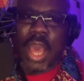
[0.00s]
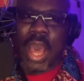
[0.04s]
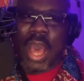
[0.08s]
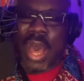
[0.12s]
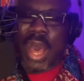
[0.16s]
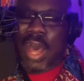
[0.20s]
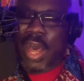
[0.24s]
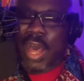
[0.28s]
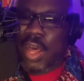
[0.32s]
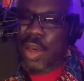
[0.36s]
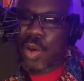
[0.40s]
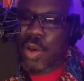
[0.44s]

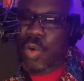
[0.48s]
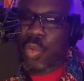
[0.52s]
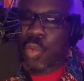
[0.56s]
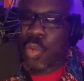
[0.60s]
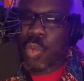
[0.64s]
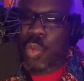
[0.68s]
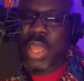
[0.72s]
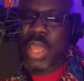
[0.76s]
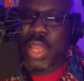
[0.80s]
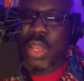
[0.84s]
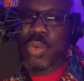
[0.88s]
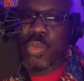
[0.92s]
Uh,
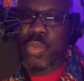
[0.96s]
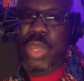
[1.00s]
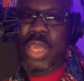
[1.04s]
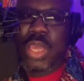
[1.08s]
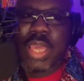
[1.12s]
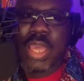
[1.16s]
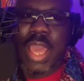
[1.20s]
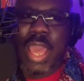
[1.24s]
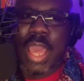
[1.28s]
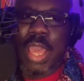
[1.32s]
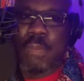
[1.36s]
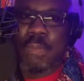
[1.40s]
when we
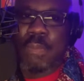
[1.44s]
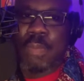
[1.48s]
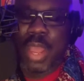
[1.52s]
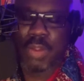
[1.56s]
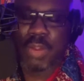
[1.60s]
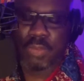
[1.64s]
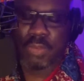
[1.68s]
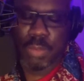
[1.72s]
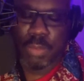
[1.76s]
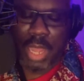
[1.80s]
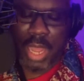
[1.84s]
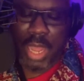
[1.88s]
came
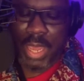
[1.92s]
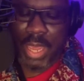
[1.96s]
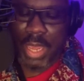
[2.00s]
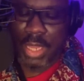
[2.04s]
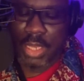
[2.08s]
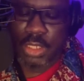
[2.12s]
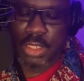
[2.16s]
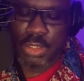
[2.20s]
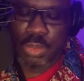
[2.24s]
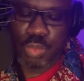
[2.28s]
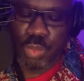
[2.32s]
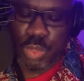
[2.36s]
back from
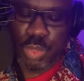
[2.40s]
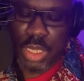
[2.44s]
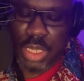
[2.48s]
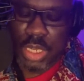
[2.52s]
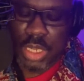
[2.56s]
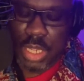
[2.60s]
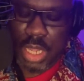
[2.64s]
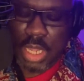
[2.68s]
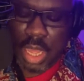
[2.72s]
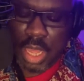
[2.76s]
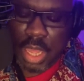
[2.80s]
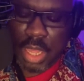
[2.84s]
hiatus,
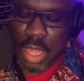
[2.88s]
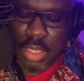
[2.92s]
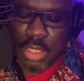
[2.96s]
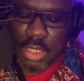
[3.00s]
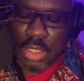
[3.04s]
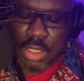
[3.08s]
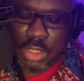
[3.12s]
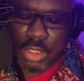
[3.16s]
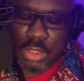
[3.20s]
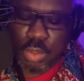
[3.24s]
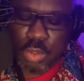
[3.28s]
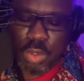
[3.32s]
we
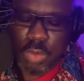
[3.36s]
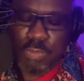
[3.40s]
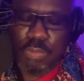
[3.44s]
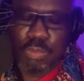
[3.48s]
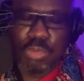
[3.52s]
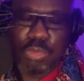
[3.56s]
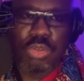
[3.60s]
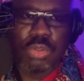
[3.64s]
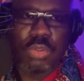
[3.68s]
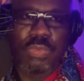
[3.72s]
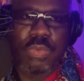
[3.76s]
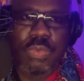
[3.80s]
sort of
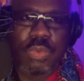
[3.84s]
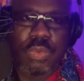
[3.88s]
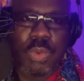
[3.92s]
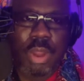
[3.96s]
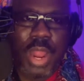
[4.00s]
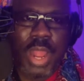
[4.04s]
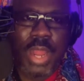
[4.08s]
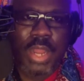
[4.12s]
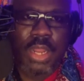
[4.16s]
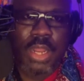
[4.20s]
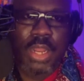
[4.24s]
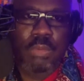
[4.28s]
pulled from
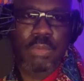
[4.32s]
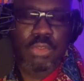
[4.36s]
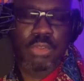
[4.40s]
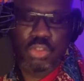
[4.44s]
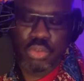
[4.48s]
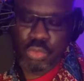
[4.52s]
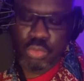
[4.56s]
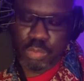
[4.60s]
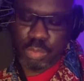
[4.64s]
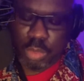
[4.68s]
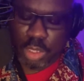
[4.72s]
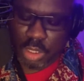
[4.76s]
random
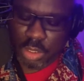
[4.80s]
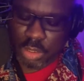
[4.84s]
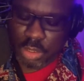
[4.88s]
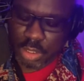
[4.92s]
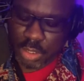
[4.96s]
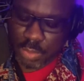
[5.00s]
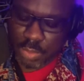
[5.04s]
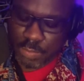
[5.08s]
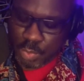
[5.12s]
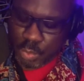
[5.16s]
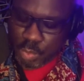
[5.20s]
two books.